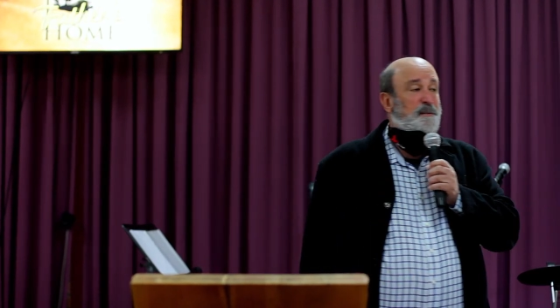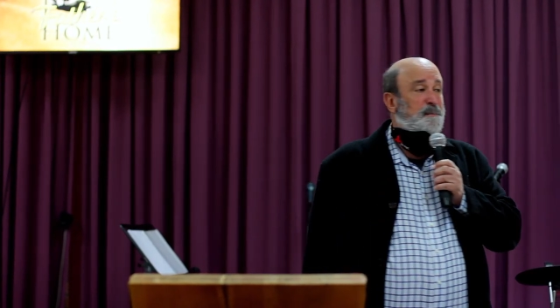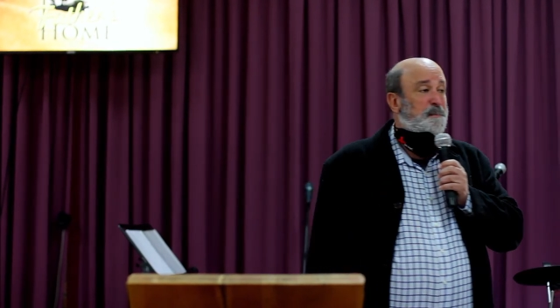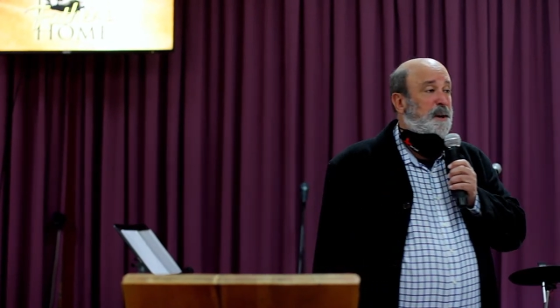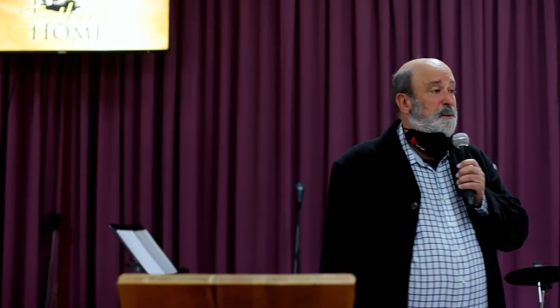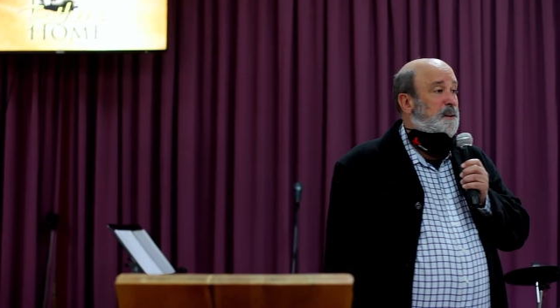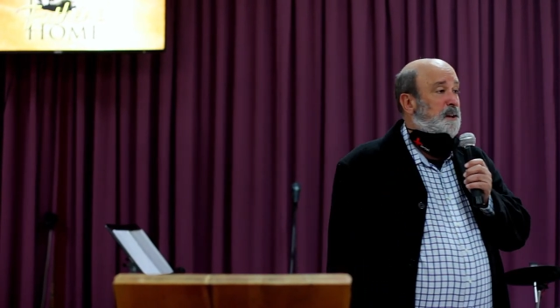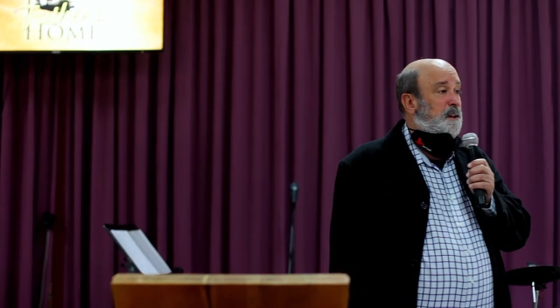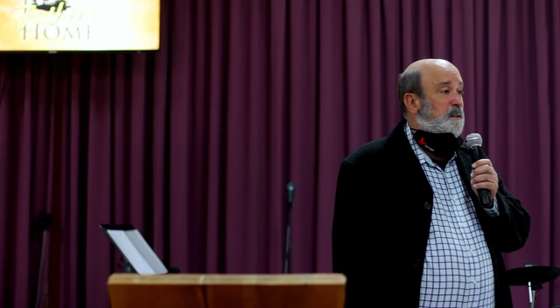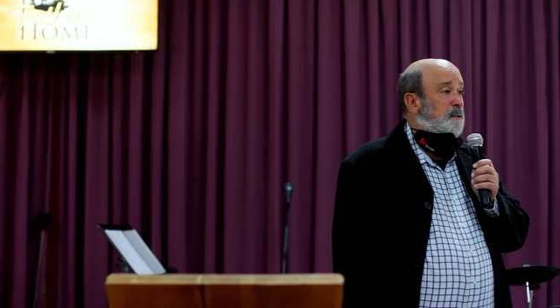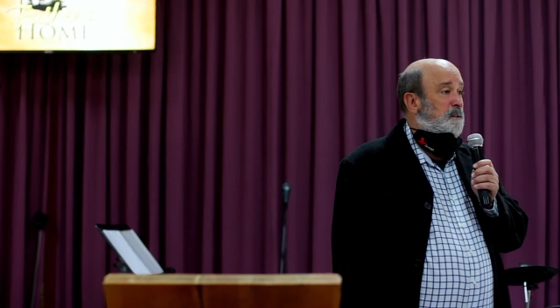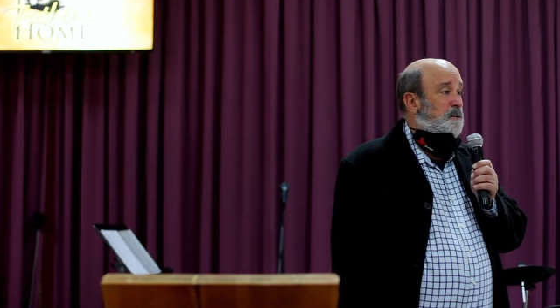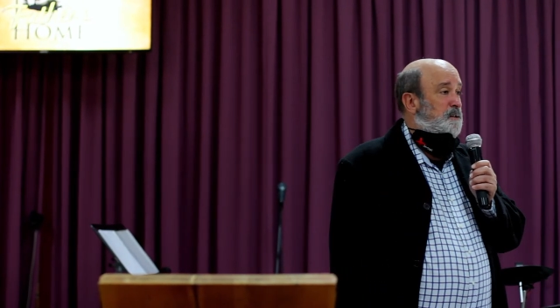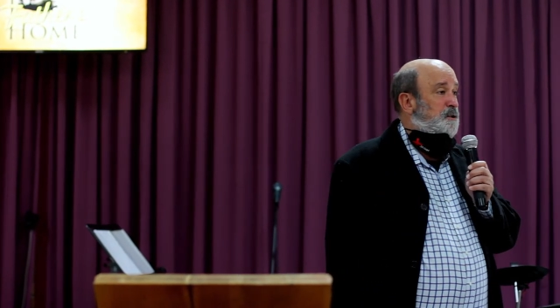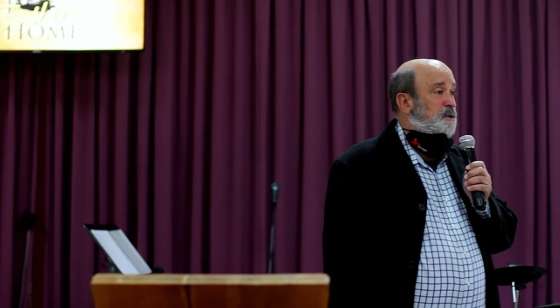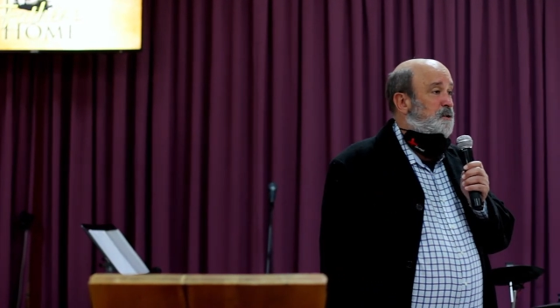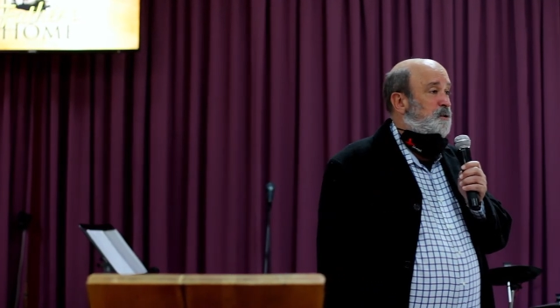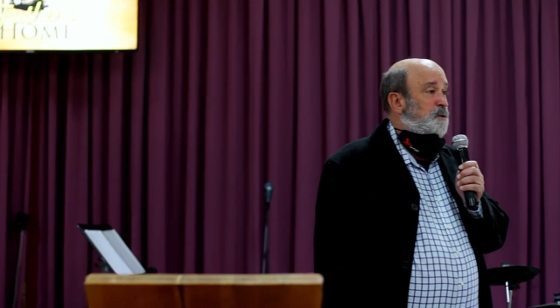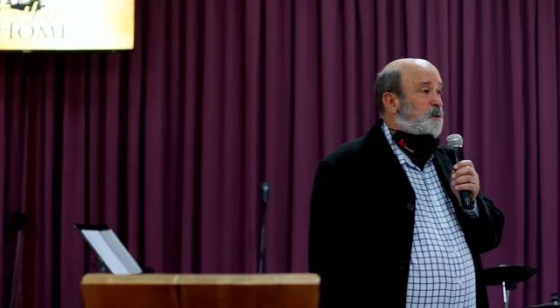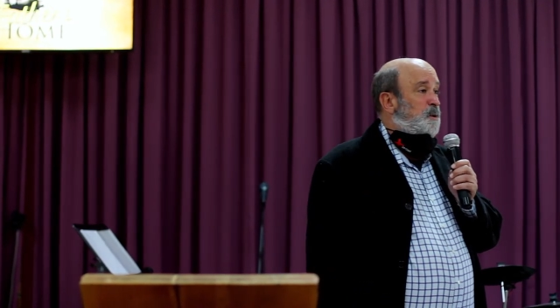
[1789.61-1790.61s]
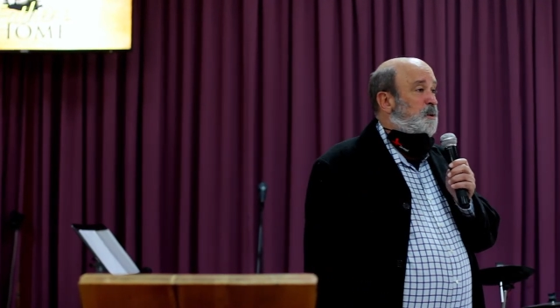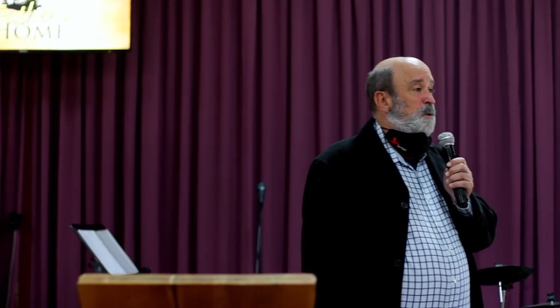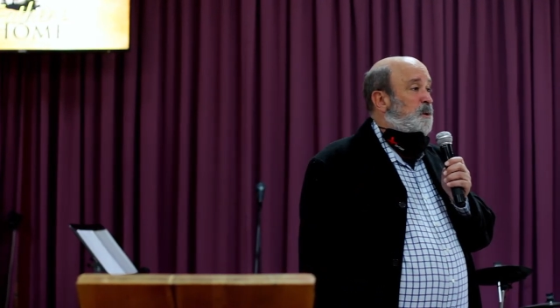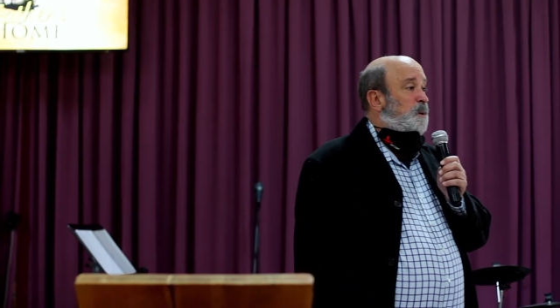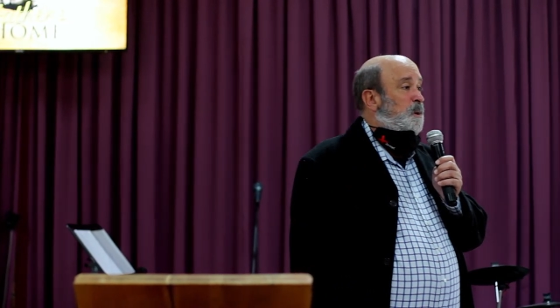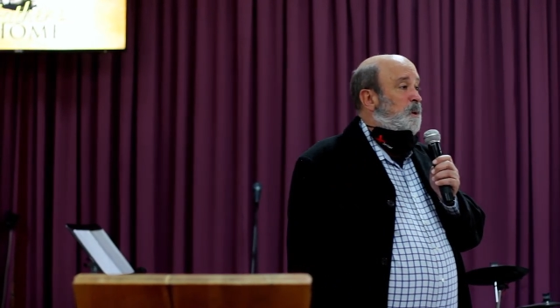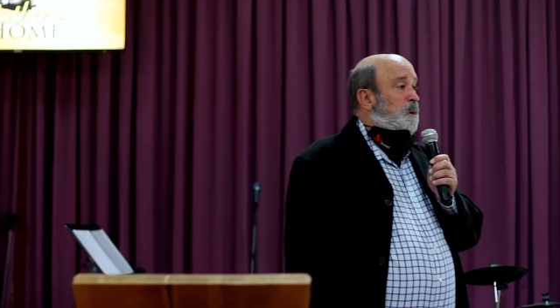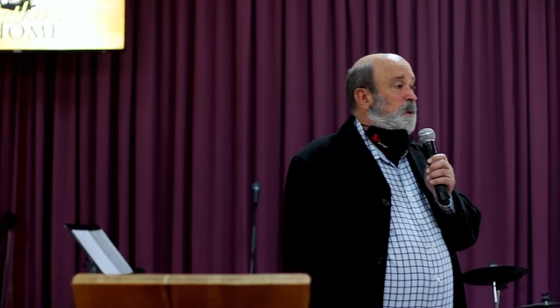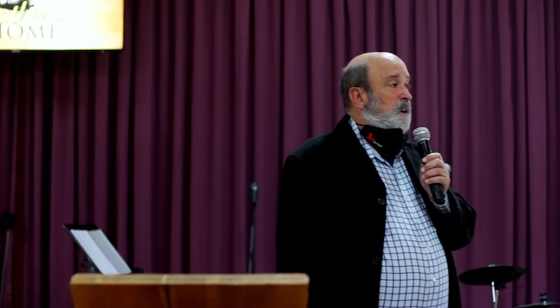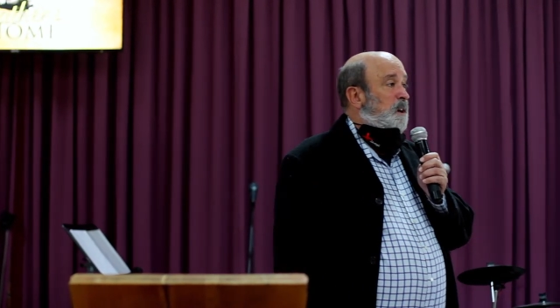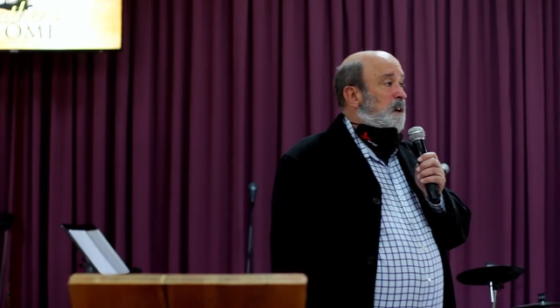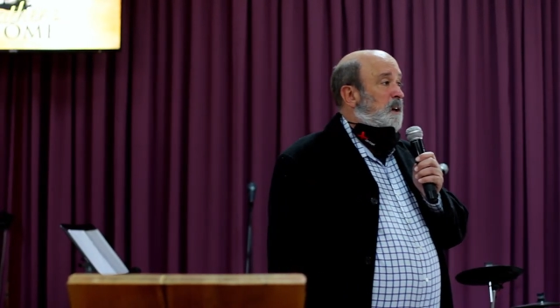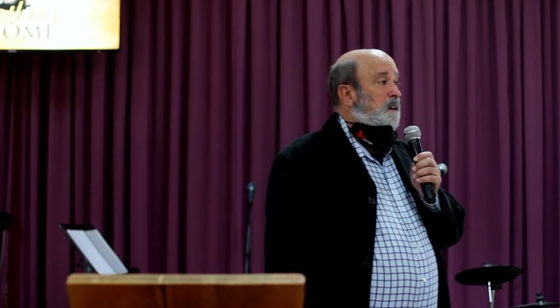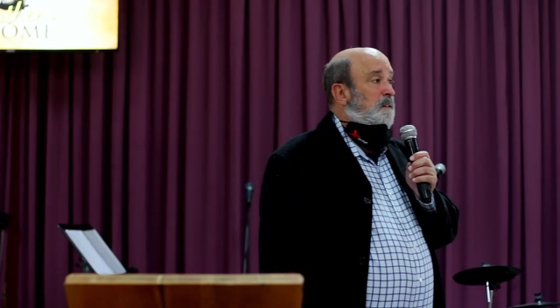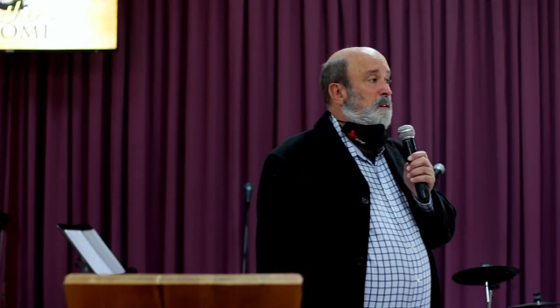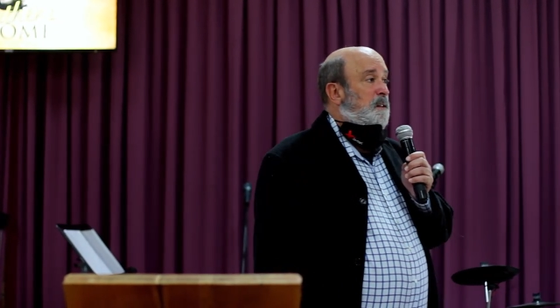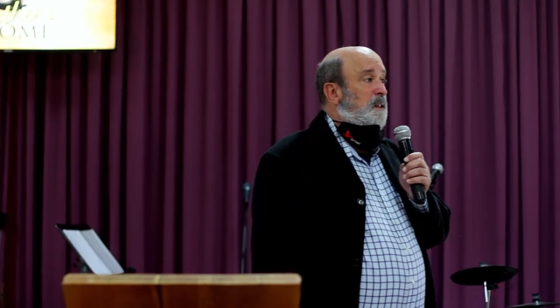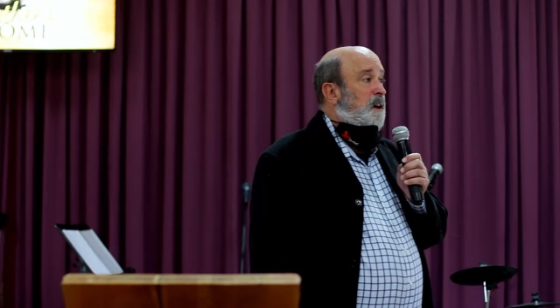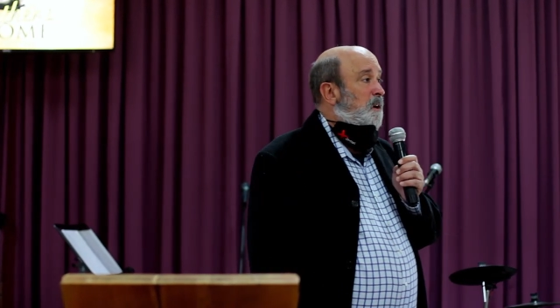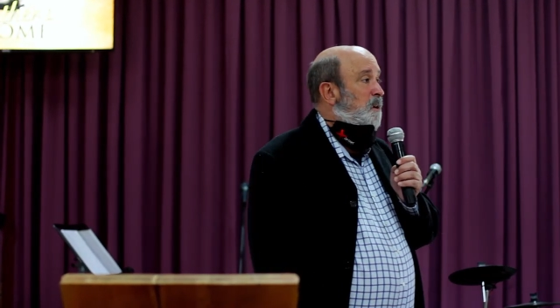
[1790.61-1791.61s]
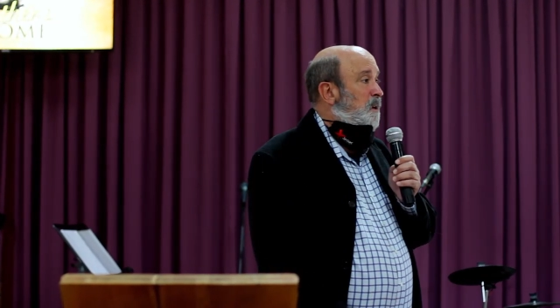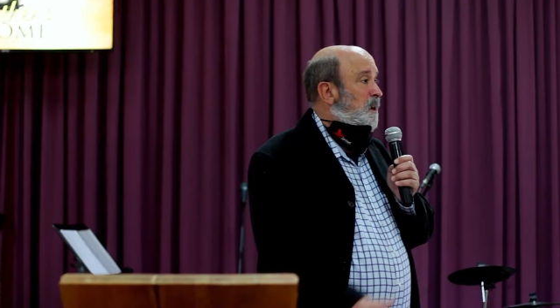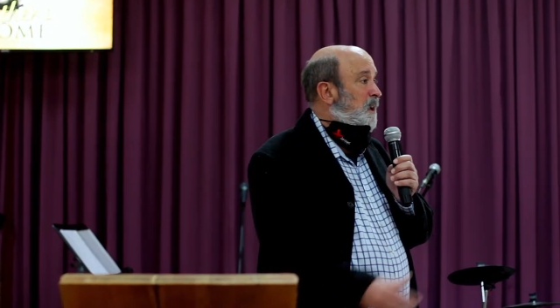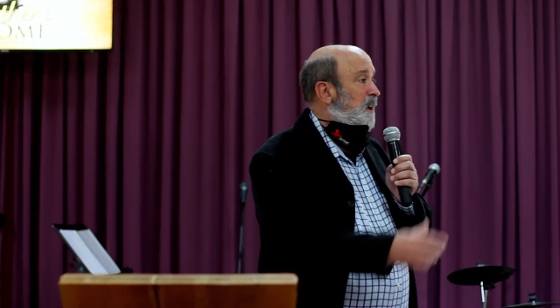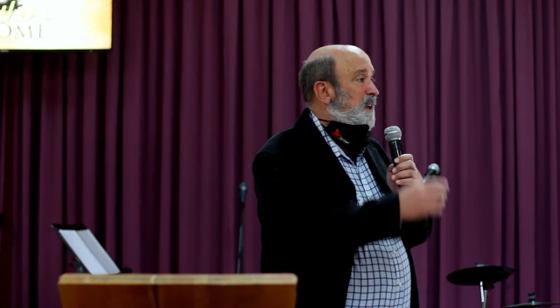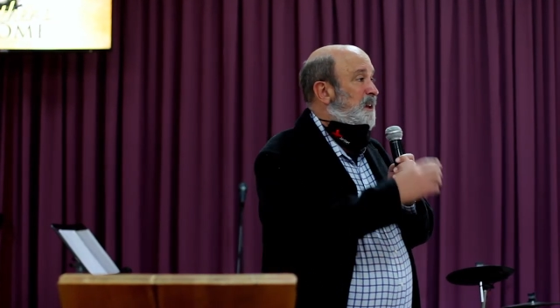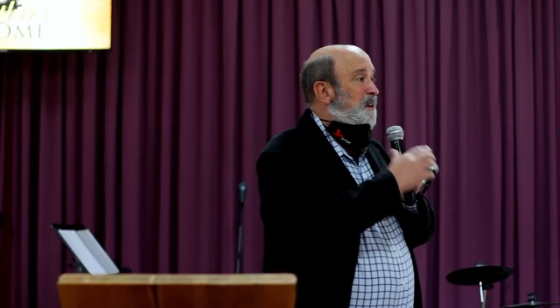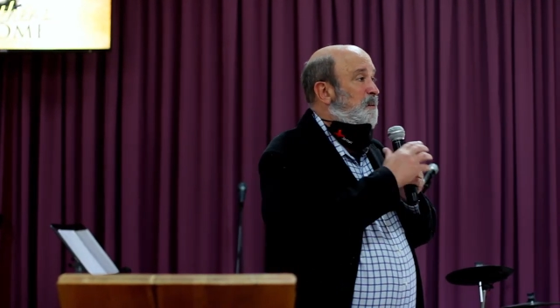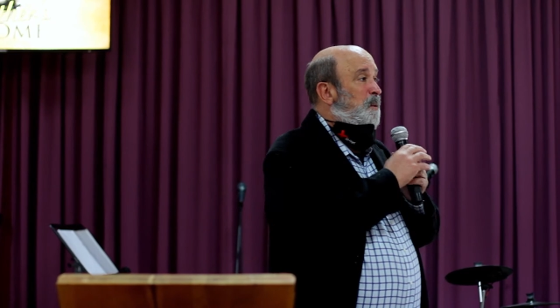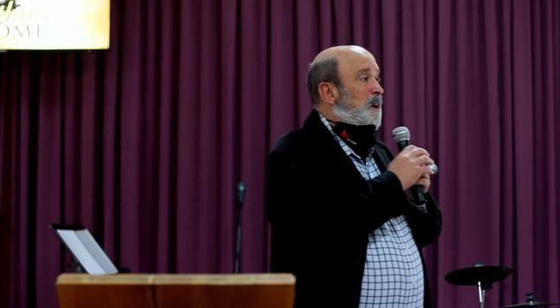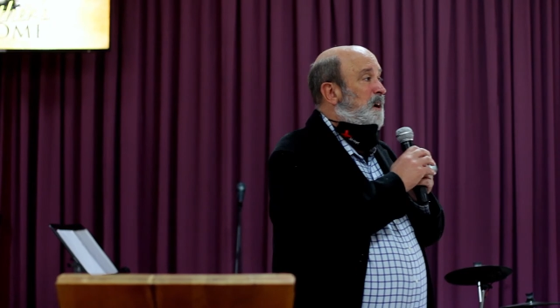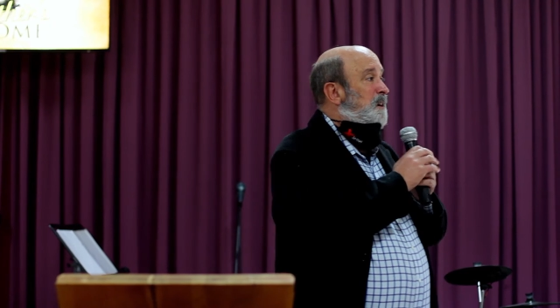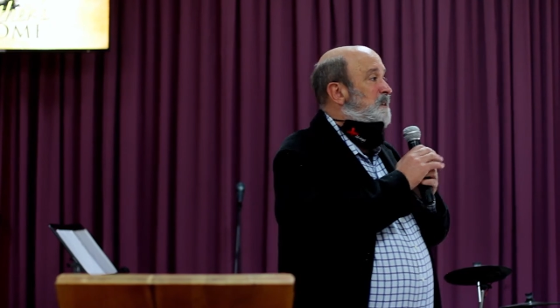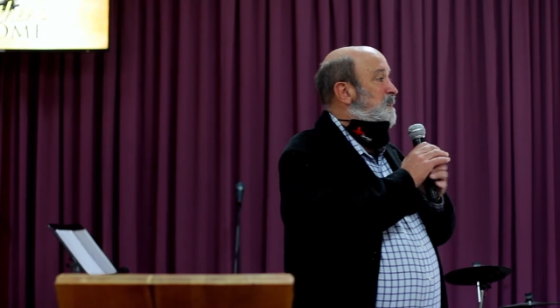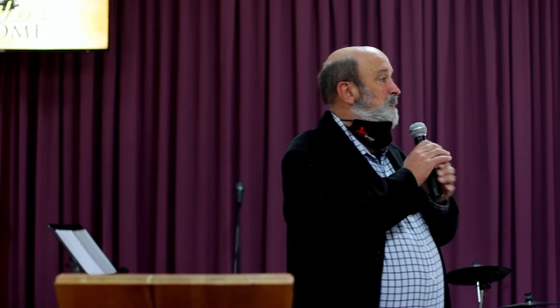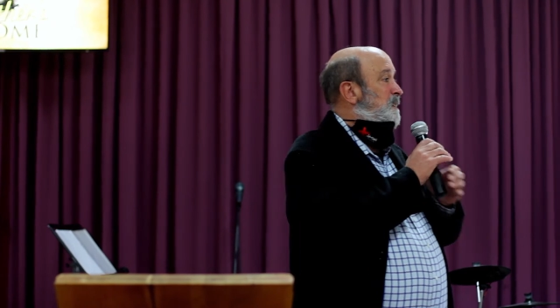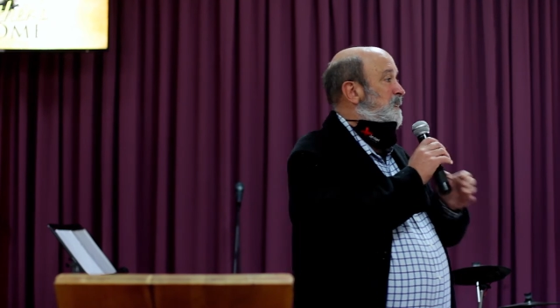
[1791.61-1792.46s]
miracles, even though he was